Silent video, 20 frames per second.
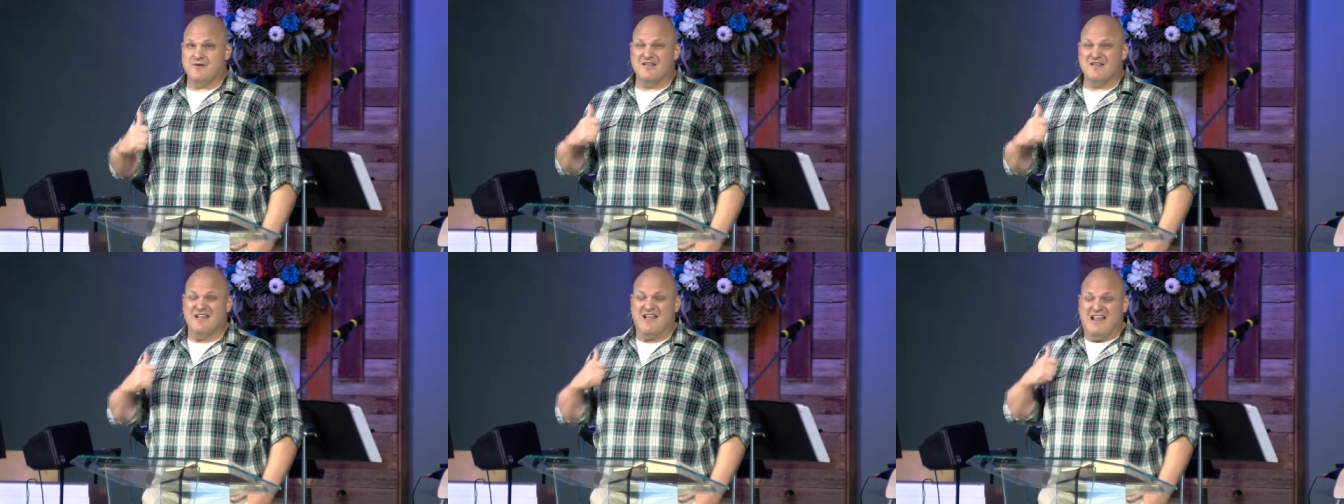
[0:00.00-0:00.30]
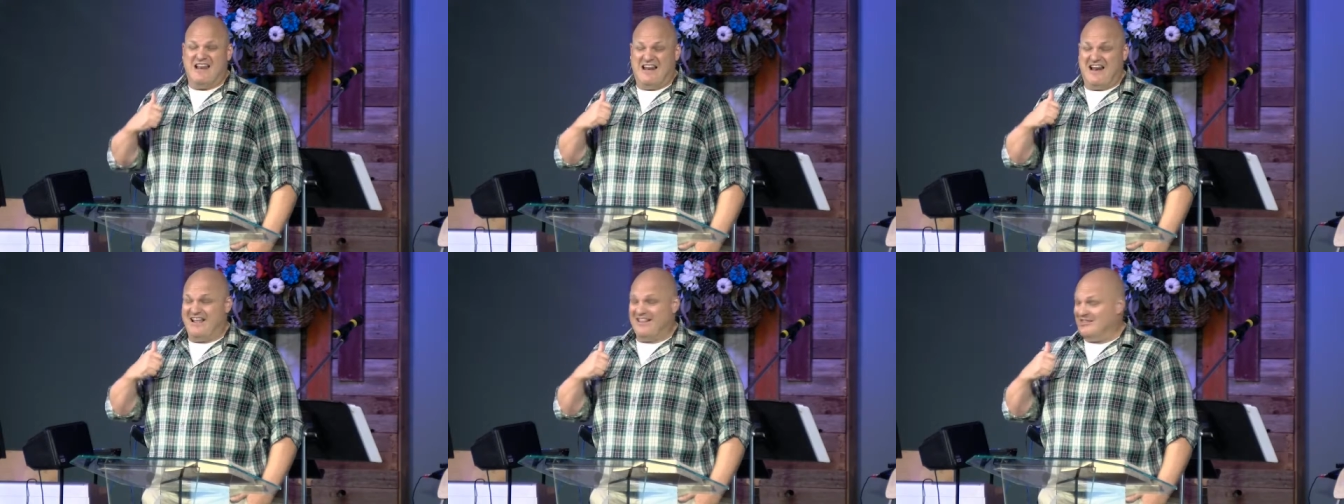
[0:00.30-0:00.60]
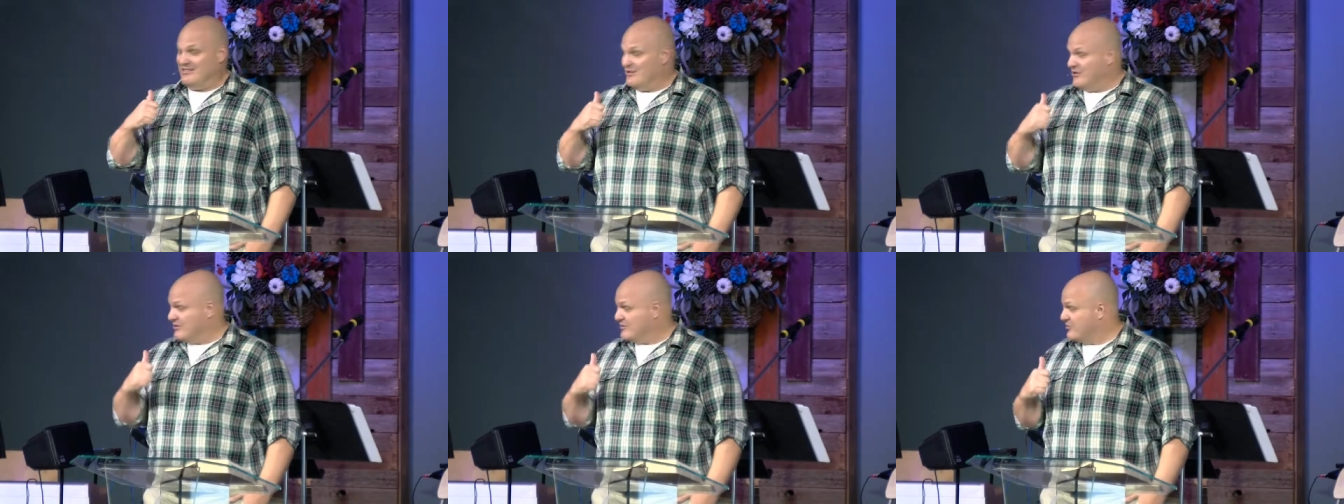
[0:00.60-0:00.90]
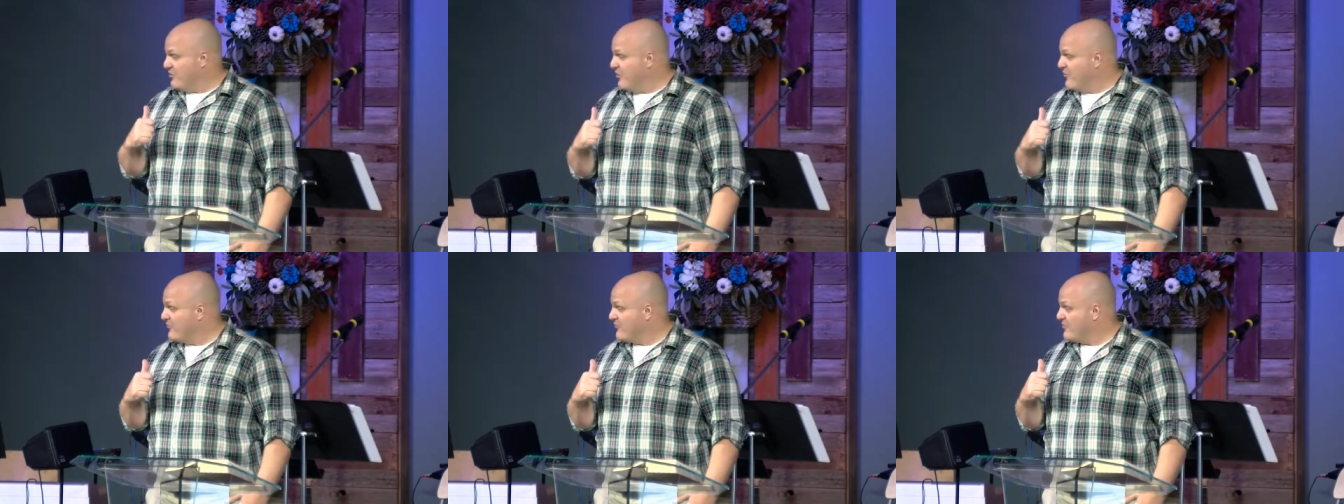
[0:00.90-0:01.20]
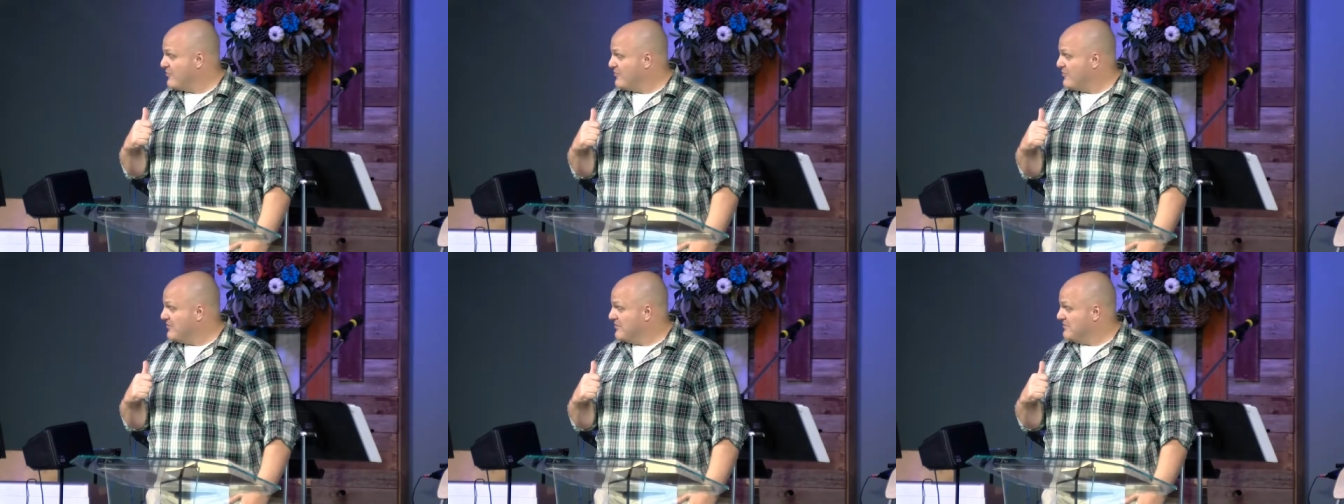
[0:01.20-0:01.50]
And I looked
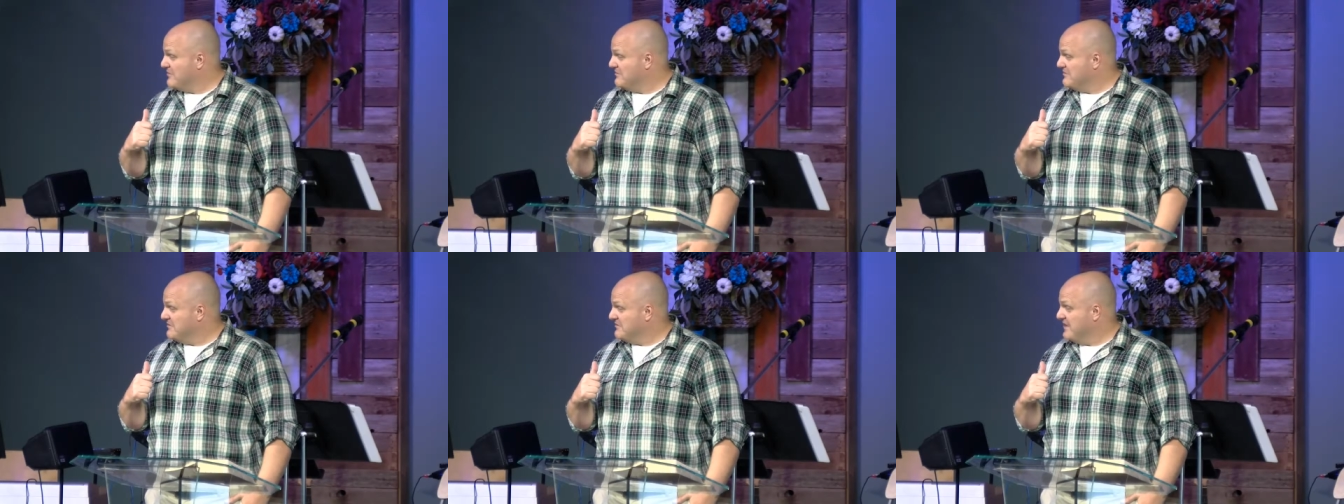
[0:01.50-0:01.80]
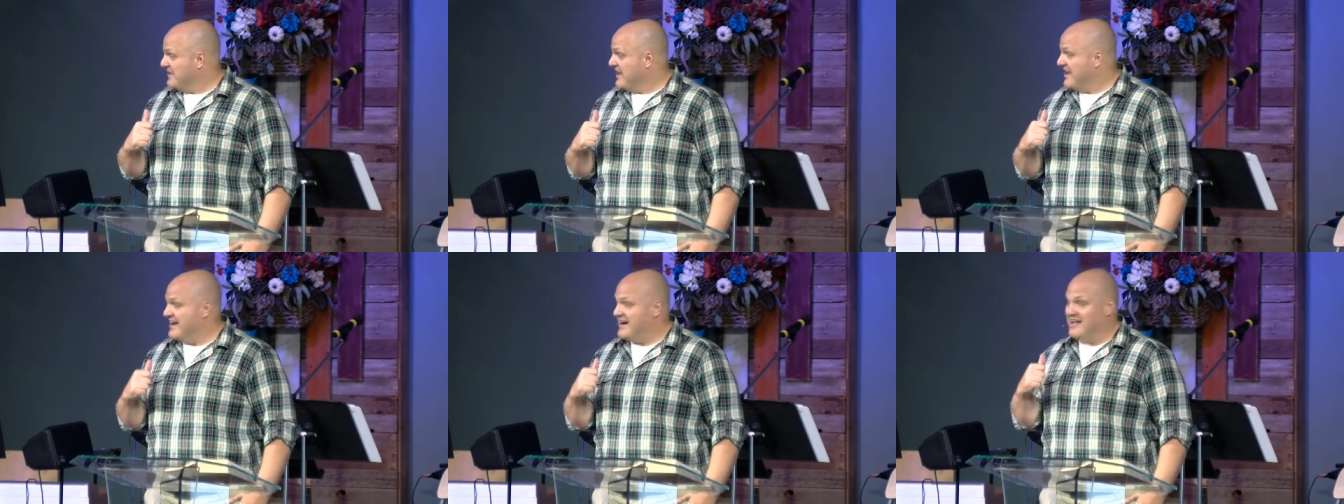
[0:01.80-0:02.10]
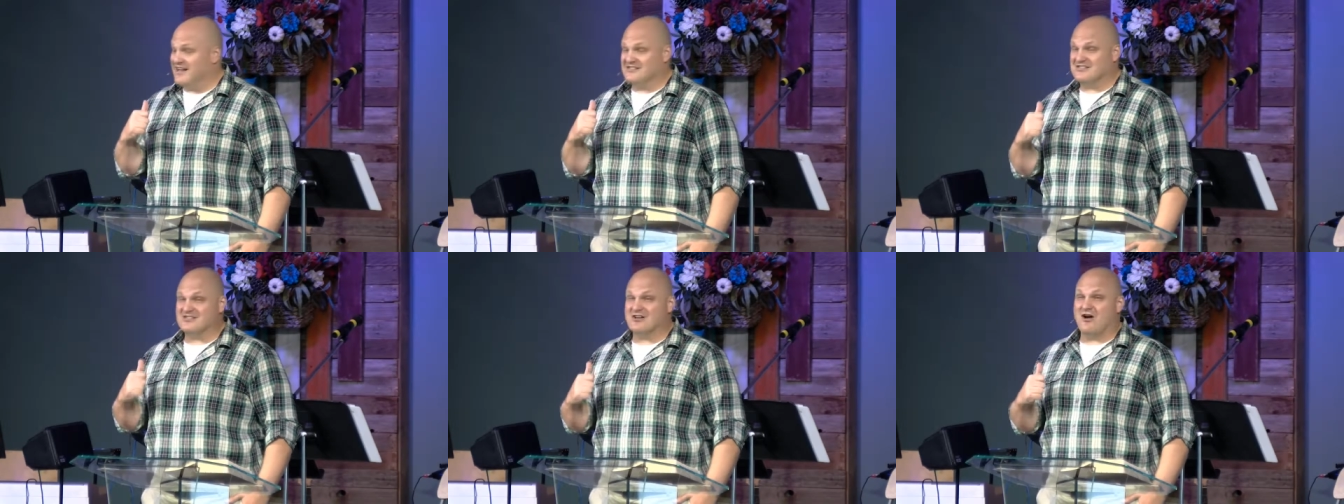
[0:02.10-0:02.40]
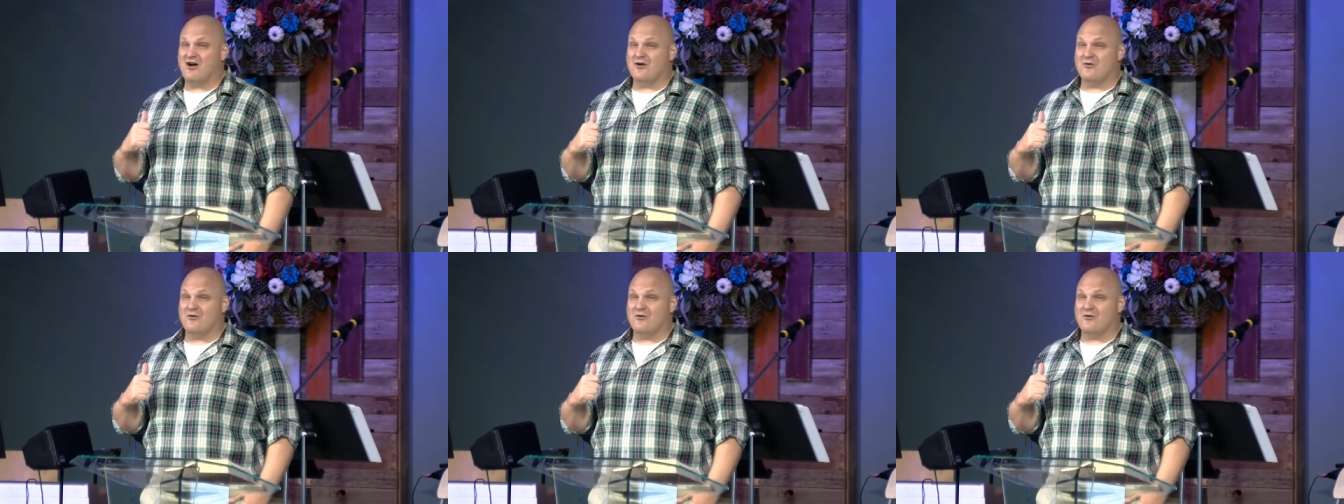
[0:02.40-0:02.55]
over and I saw